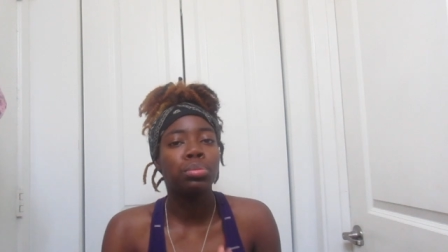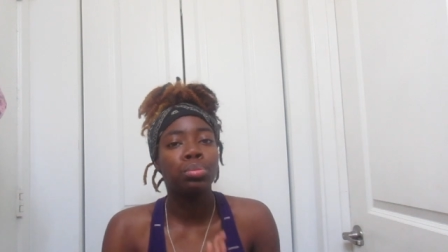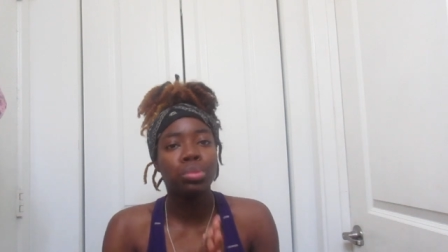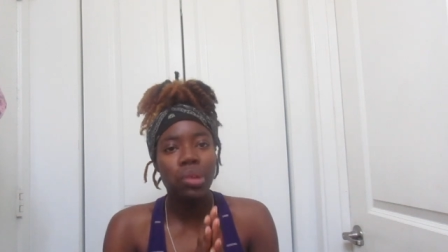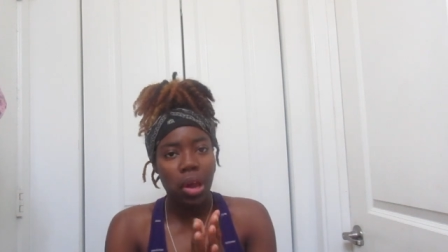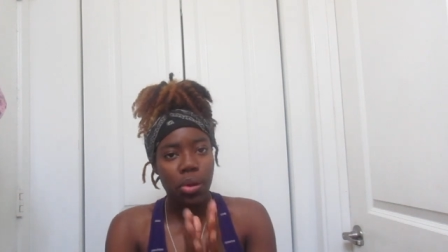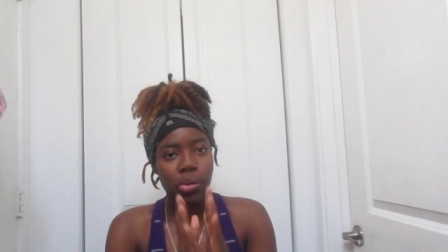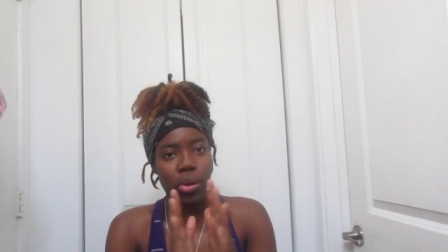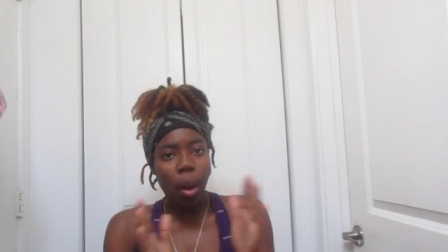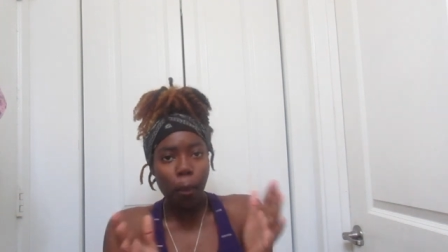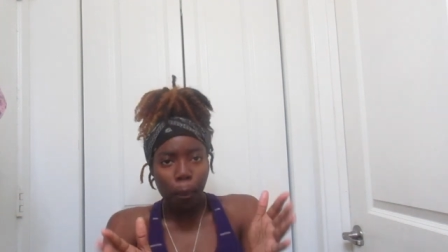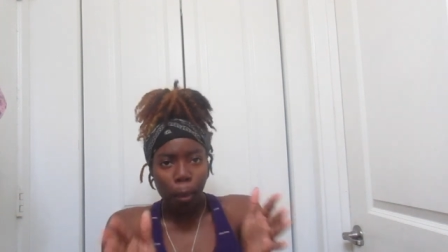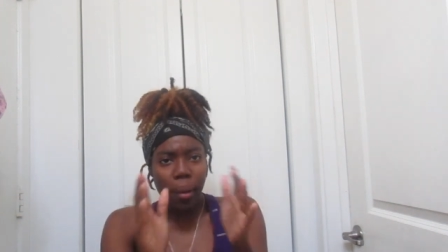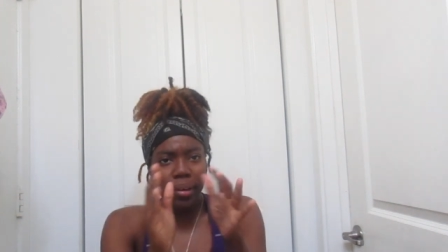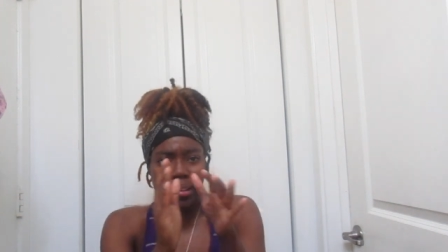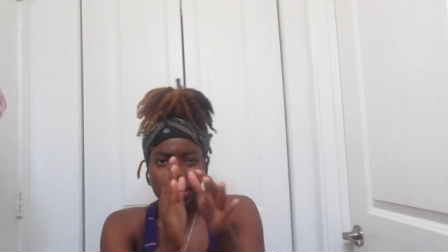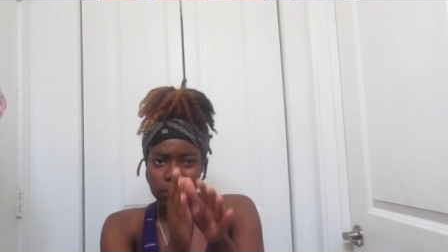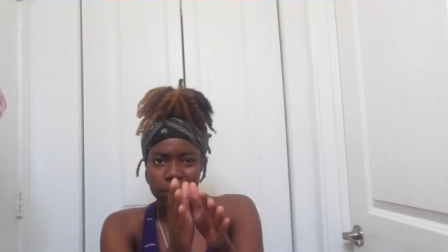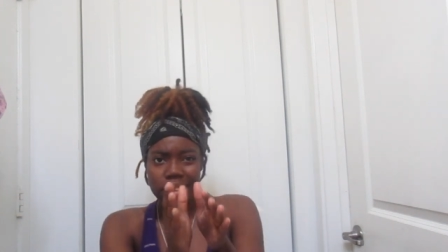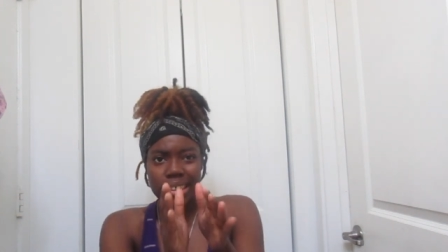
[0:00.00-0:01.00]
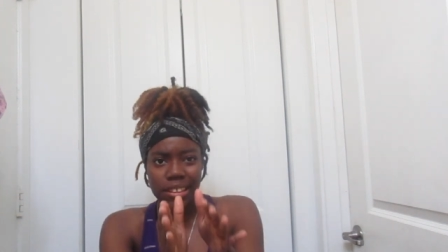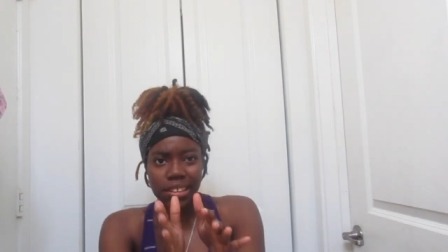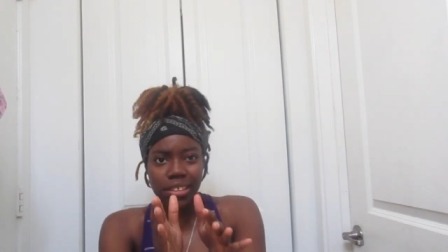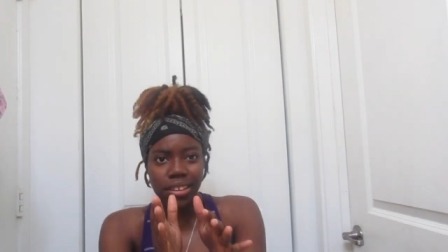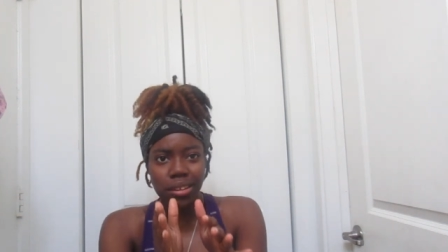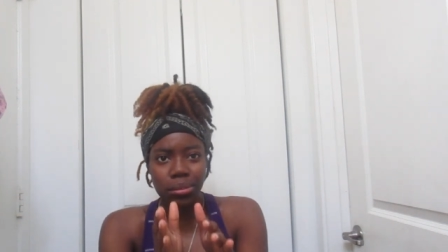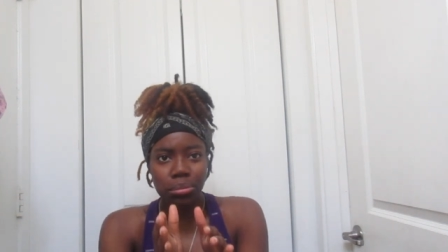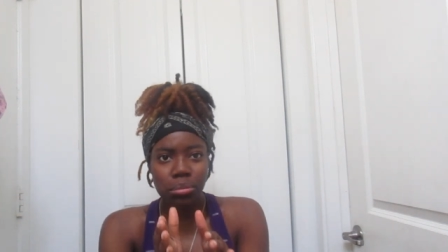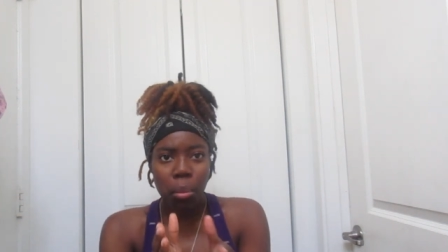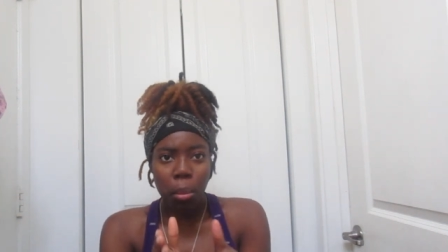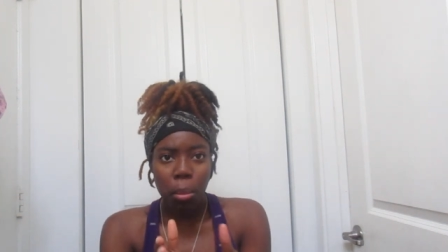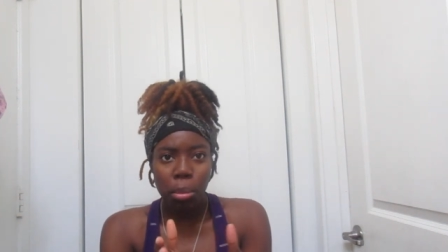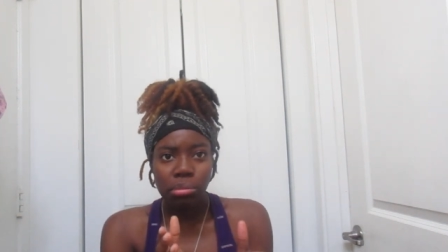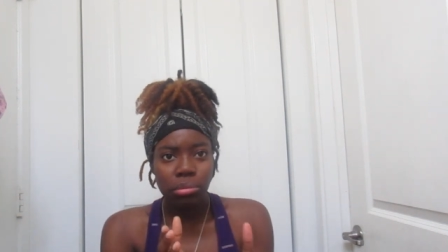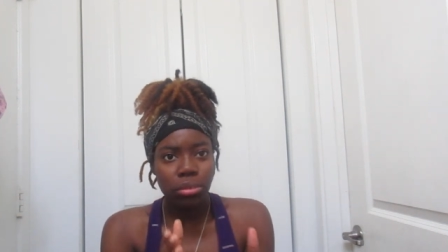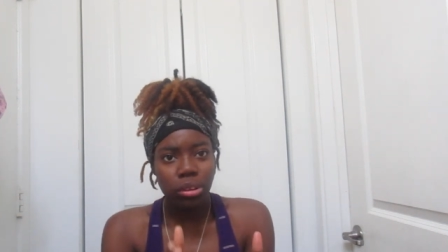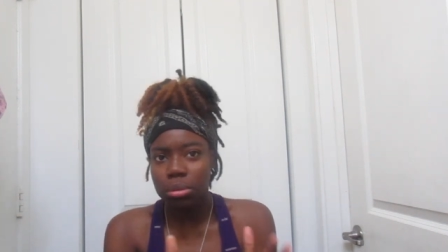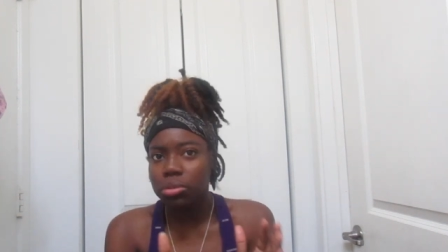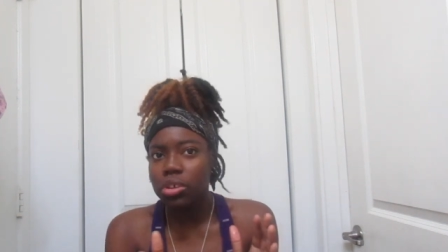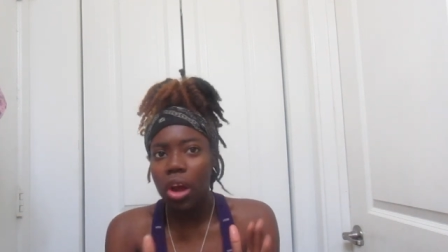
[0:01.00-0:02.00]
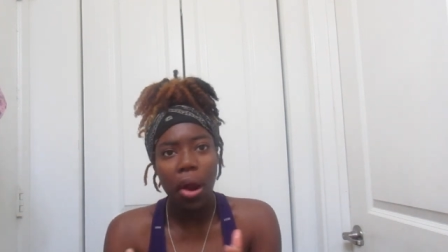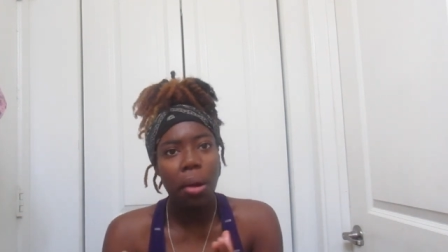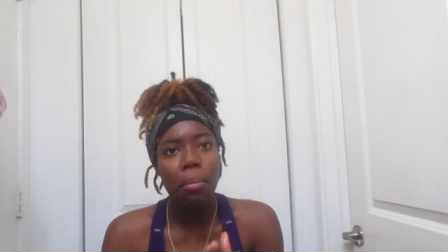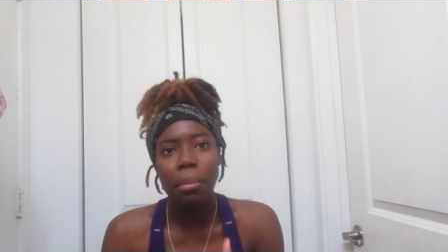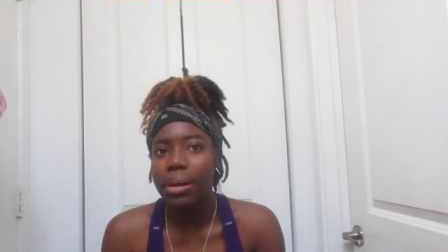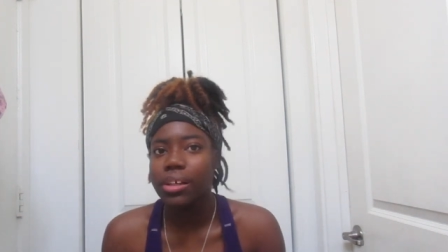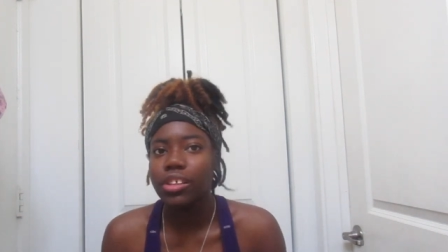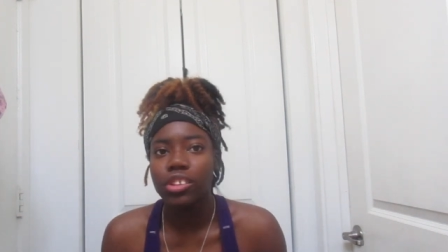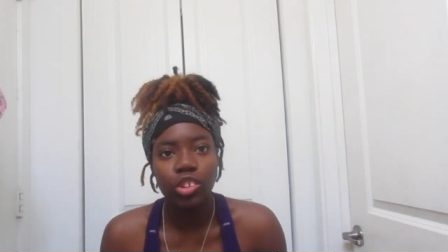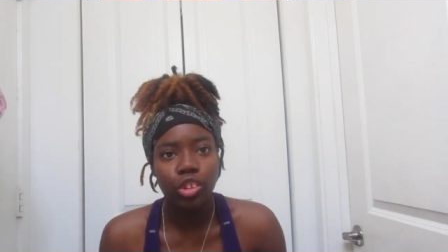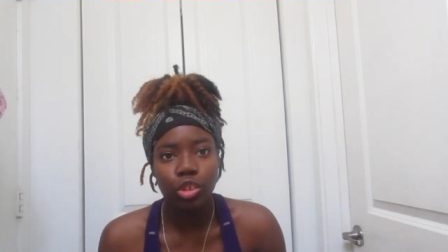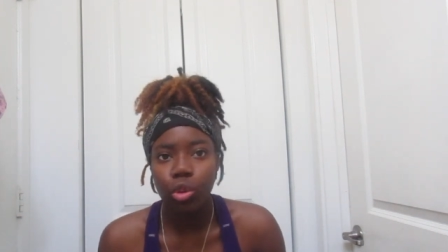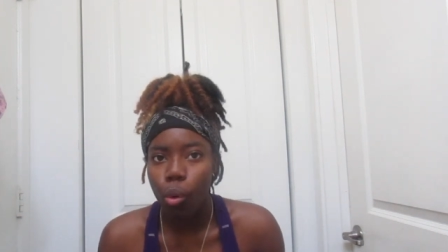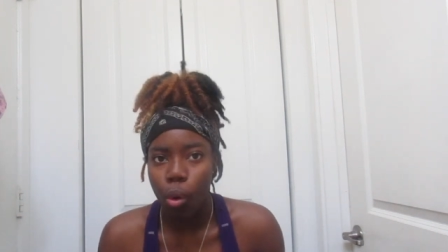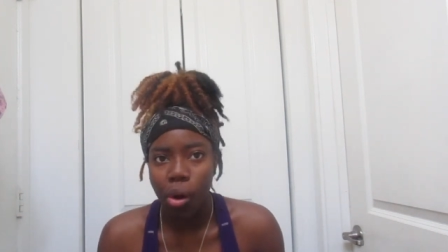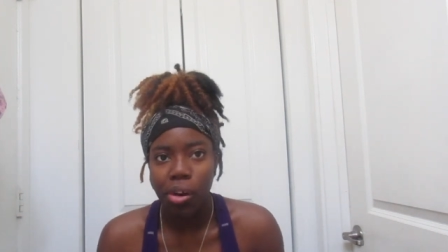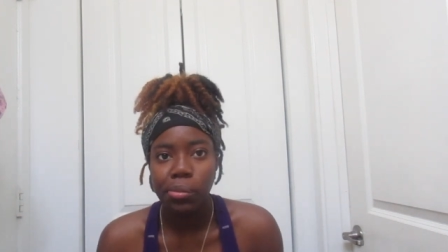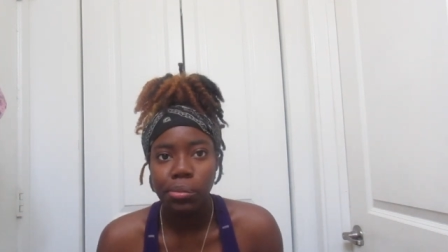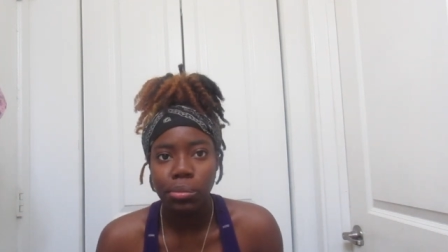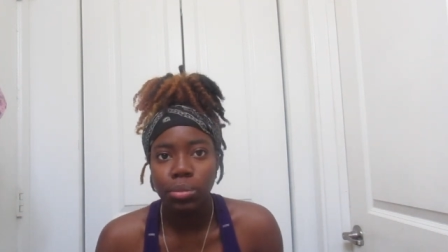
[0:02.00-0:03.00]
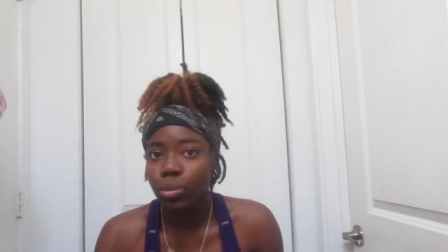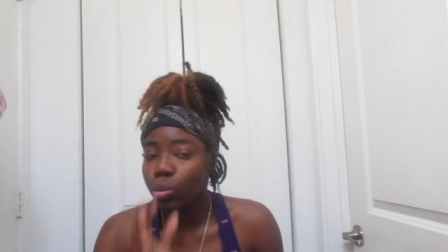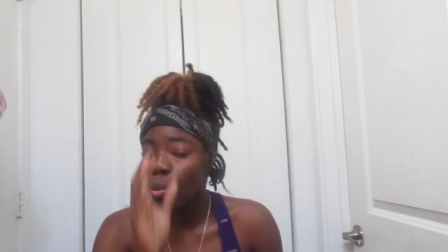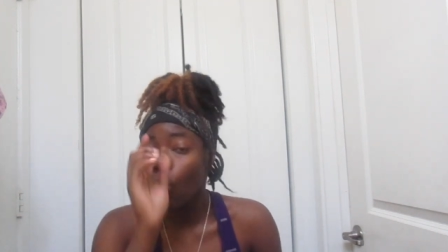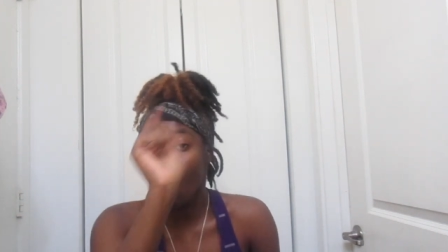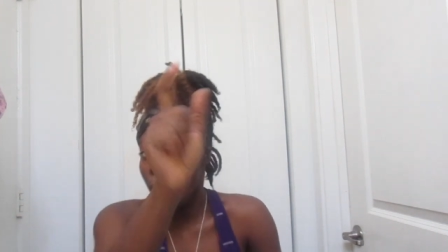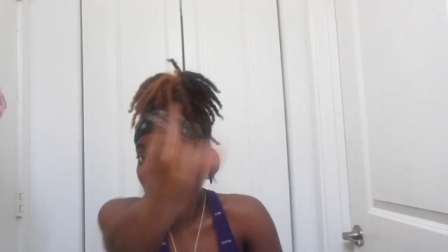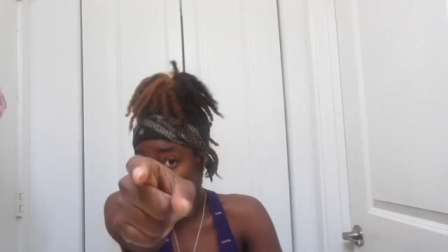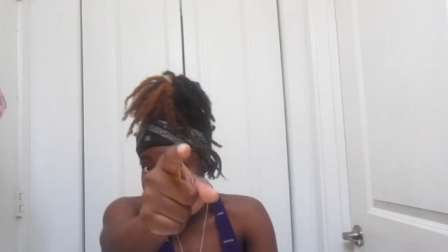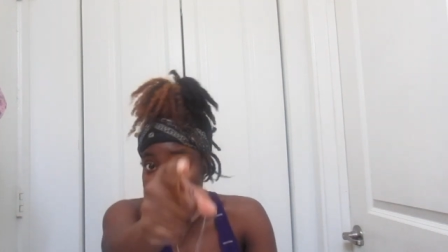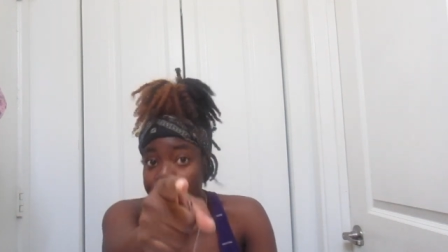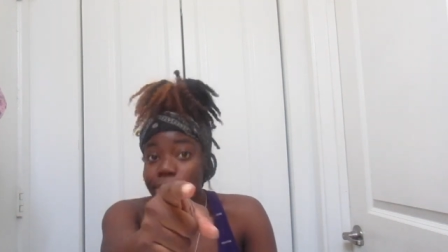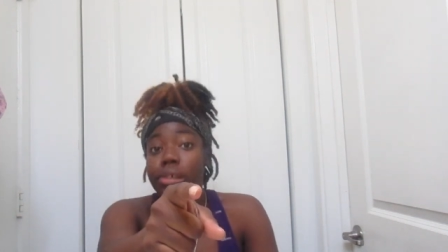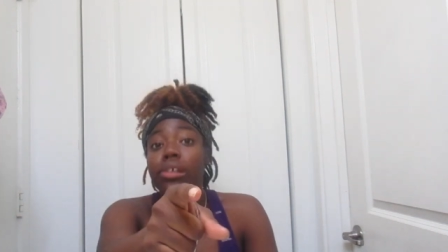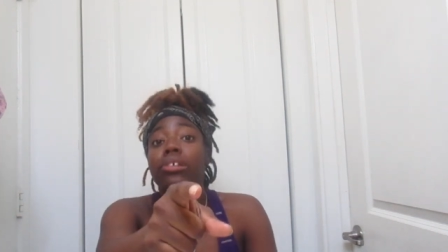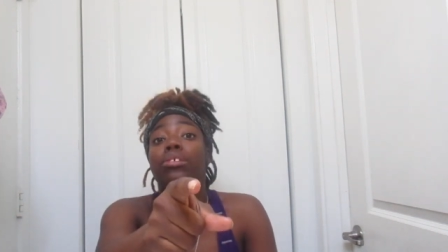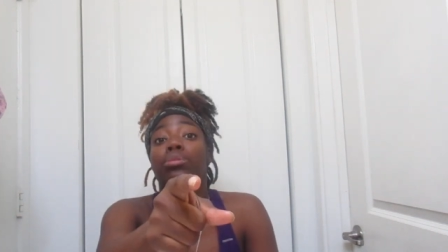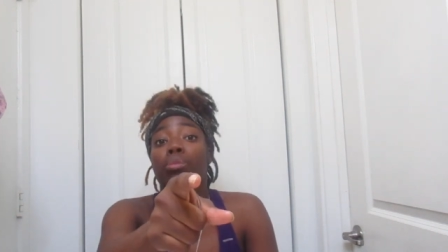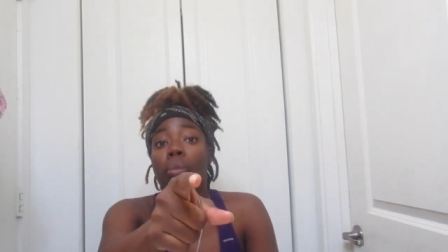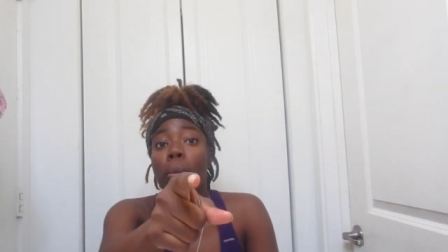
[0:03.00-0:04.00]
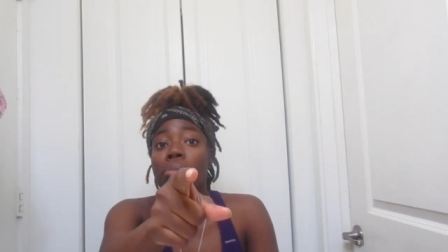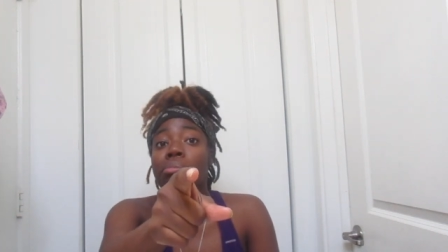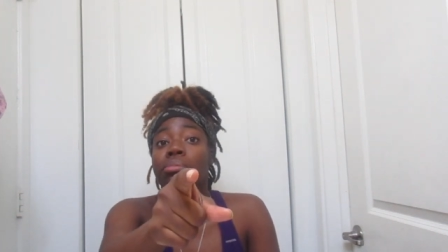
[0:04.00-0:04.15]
Now y'all probably thinking I'm talking about the store. Wrong.